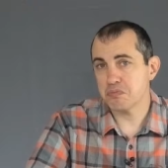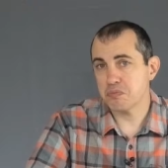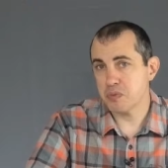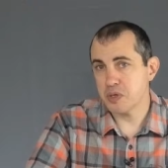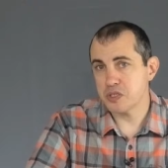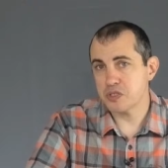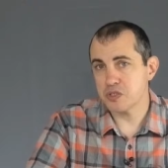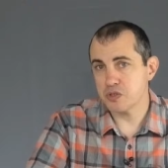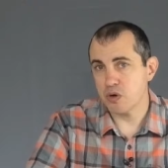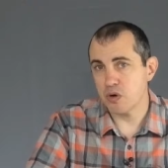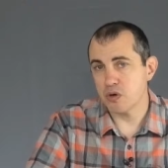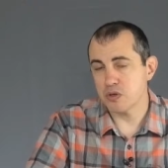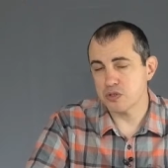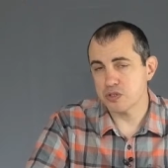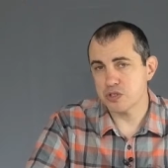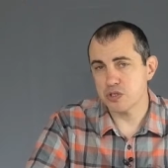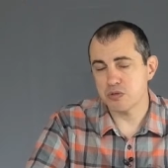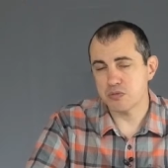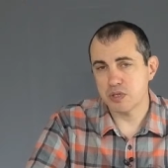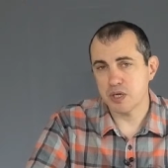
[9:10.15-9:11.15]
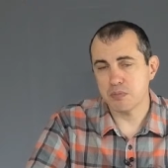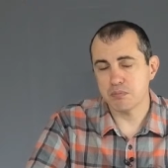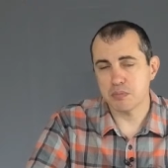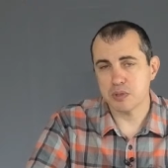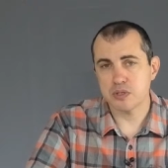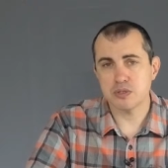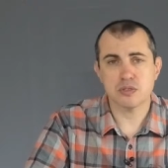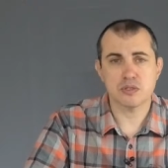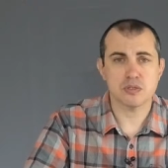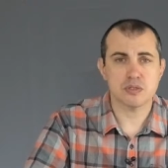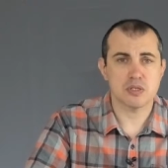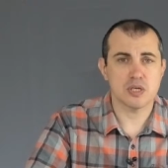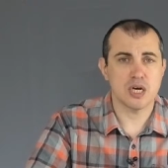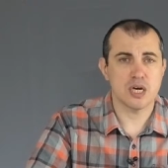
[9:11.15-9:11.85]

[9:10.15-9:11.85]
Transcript: is also numbers.